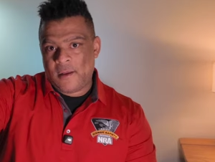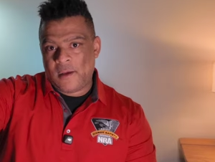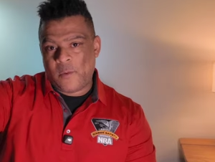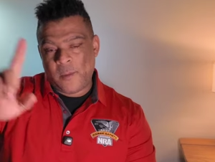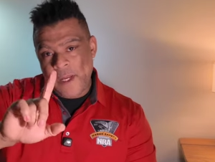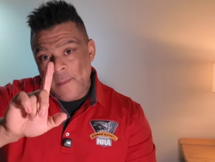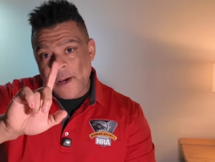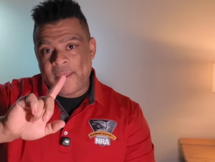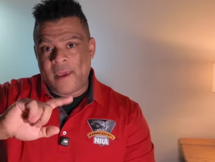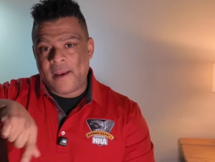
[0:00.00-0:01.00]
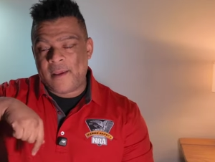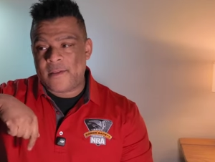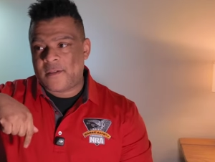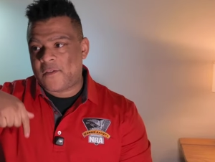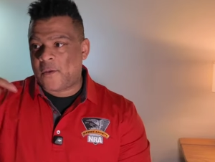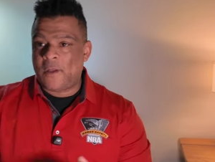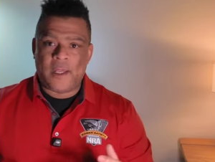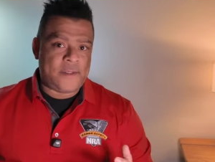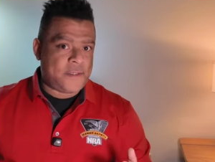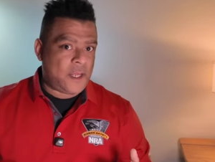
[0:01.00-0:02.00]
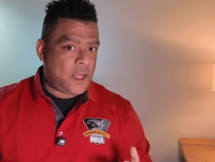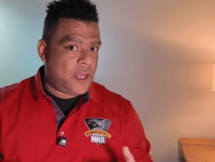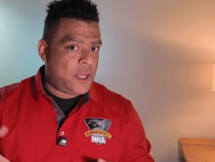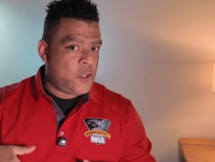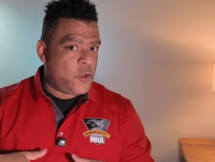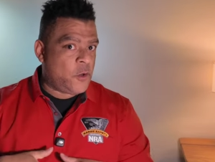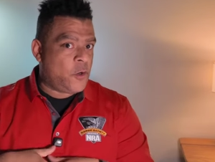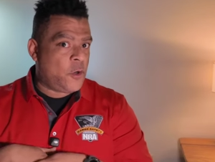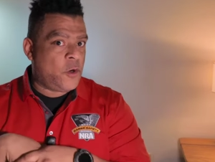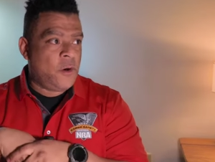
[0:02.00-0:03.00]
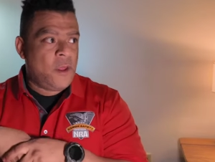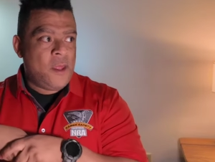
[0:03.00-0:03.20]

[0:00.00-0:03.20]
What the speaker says: And what I mean by that is, so let's say you're